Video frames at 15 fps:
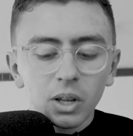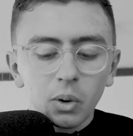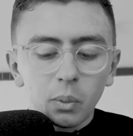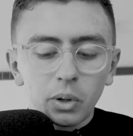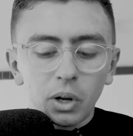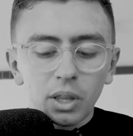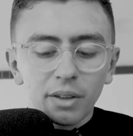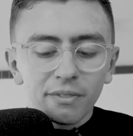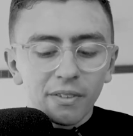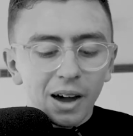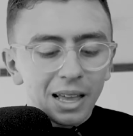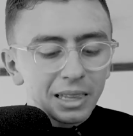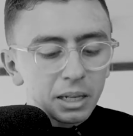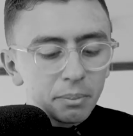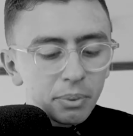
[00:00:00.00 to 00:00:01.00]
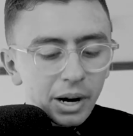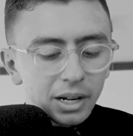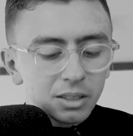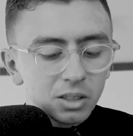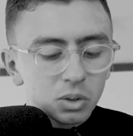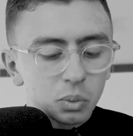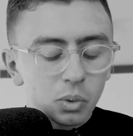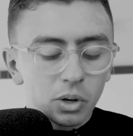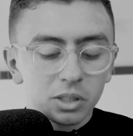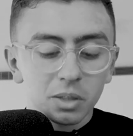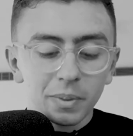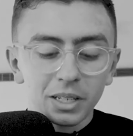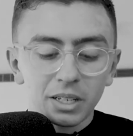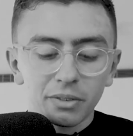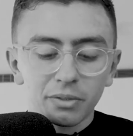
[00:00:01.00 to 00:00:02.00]
we know that violin practice works a
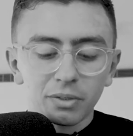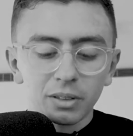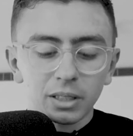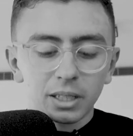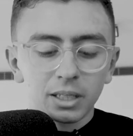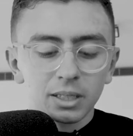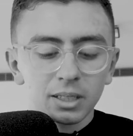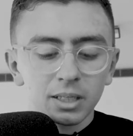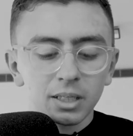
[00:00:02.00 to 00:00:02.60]
bit differently.